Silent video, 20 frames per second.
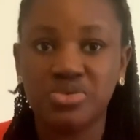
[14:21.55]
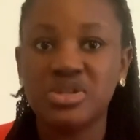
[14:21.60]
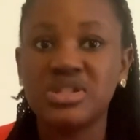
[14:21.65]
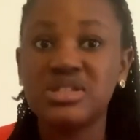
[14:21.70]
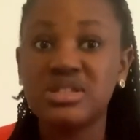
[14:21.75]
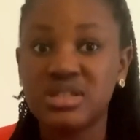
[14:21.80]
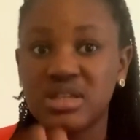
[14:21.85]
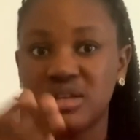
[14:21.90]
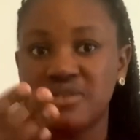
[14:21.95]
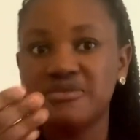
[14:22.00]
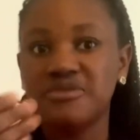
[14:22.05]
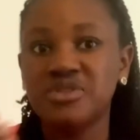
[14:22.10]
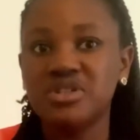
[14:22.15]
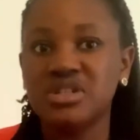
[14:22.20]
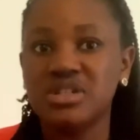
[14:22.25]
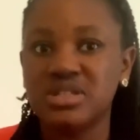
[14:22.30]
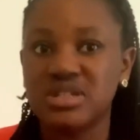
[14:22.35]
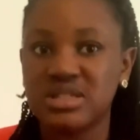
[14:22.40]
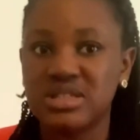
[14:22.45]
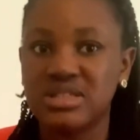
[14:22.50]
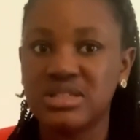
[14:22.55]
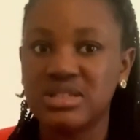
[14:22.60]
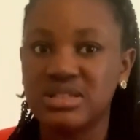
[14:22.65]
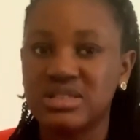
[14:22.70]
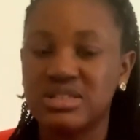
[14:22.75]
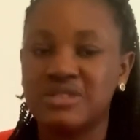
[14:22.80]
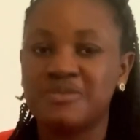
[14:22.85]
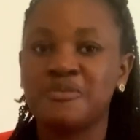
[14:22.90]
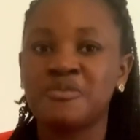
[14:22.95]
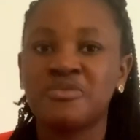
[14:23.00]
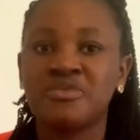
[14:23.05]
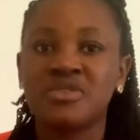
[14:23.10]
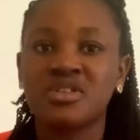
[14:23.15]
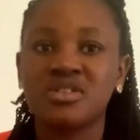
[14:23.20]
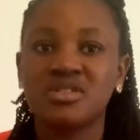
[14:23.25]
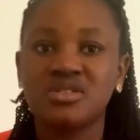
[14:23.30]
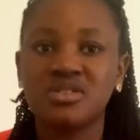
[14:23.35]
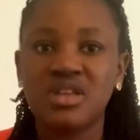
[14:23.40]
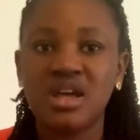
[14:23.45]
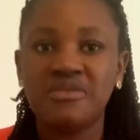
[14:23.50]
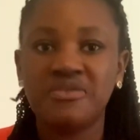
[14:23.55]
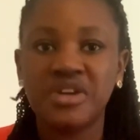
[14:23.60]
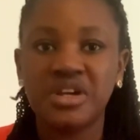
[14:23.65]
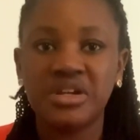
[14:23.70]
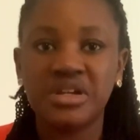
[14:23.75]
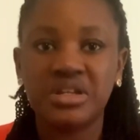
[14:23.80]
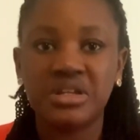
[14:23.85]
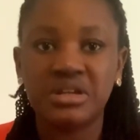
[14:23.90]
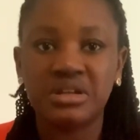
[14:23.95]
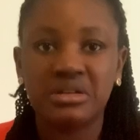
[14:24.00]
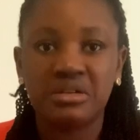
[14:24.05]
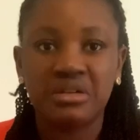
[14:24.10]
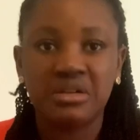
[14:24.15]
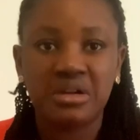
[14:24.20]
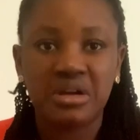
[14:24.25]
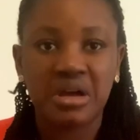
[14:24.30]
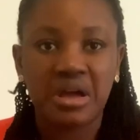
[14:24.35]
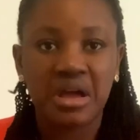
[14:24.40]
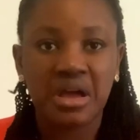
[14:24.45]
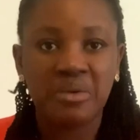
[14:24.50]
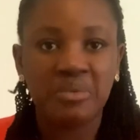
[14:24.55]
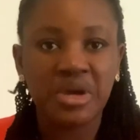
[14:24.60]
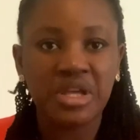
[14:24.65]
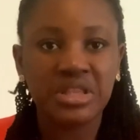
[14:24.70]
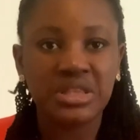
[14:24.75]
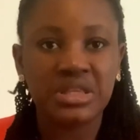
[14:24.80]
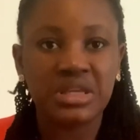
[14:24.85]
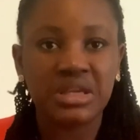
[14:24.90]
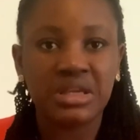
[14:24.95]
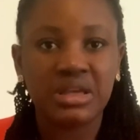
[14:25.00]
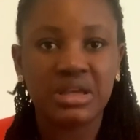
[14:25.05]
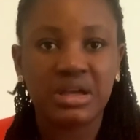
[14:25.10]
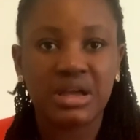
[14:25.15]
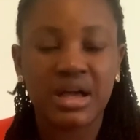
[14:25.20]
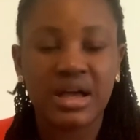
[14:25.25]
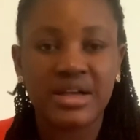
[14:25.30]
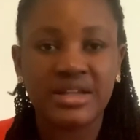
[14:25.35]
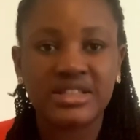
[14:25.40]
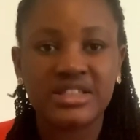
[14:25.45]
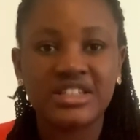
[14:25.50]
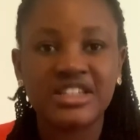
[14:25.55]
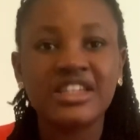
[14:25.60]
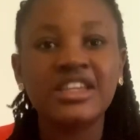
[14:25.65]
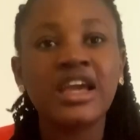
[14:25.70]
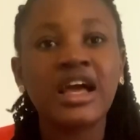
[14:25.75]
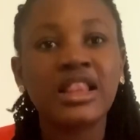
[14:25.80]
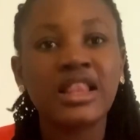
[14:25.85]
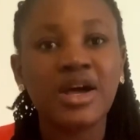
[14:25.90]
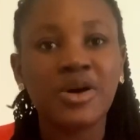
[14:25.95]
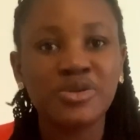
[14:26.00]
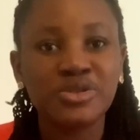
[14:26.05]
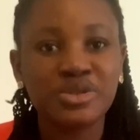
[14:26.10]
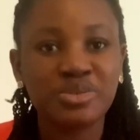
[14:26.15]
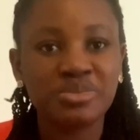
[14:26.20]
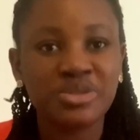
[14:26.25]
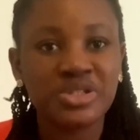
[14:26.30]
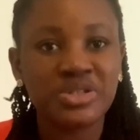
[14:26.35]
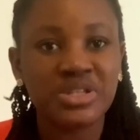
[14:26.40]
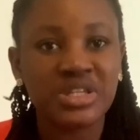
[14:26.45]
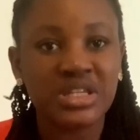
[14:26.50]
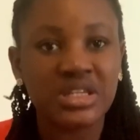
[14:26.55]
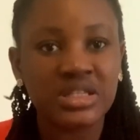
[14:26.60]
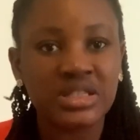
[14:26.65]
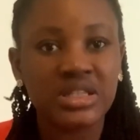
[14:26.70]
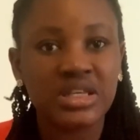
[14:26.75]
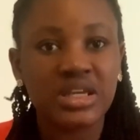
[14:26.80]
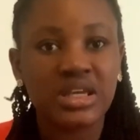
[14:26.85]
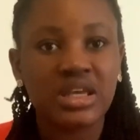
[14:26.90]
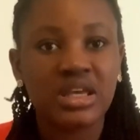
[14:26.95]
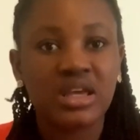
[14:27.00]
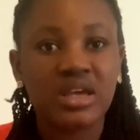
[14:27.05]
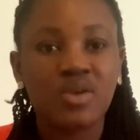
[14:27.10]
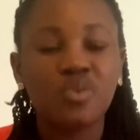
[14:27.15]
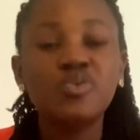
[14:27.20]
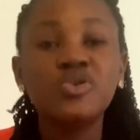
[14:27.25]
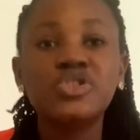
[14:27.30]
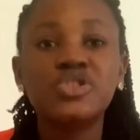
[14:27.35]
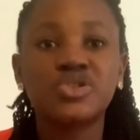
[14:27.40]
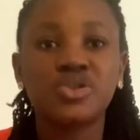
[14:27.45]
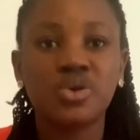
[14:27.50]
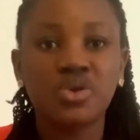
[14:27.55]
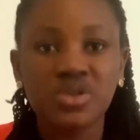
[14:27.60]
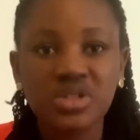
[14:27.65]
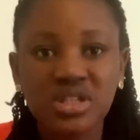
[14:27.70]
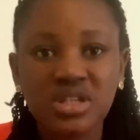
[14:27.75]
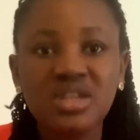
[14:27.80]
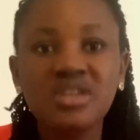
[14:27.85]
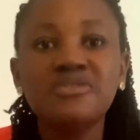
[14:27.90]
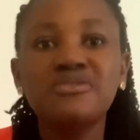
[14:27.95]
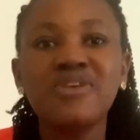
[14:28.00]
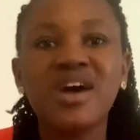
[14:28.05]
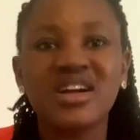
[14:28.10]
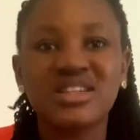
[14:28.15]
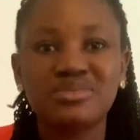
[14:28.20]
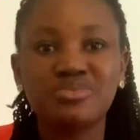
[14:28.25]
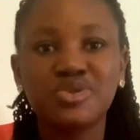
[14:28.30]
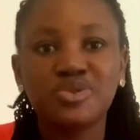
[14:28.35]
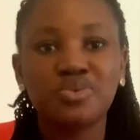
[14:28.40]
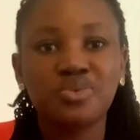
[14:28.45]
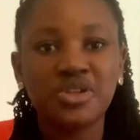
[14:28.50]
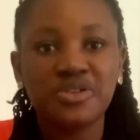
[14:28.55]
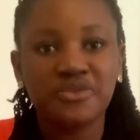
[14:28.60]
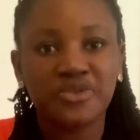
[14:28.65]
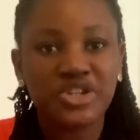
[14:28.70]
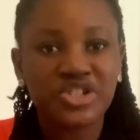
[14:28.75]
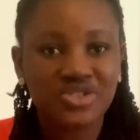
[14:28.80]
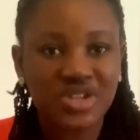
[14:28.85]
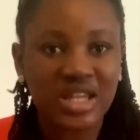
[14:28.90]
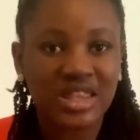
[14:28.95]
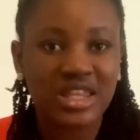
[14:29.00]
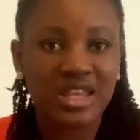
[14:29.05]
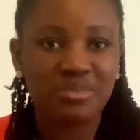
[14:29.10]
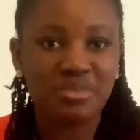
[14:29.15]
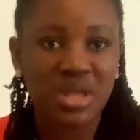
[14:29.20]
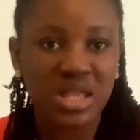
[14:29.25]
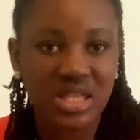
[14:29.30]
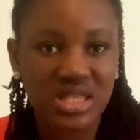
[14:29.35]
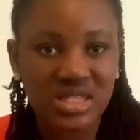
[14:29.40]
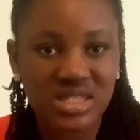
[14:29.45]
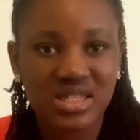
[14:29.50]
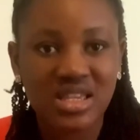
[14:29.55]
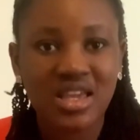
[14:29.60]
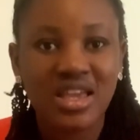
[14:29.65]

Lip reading: He's even in his this thing. So that very day, I went there and he allowed me in. We talked. He even asked me to wait for extra 10 minutes.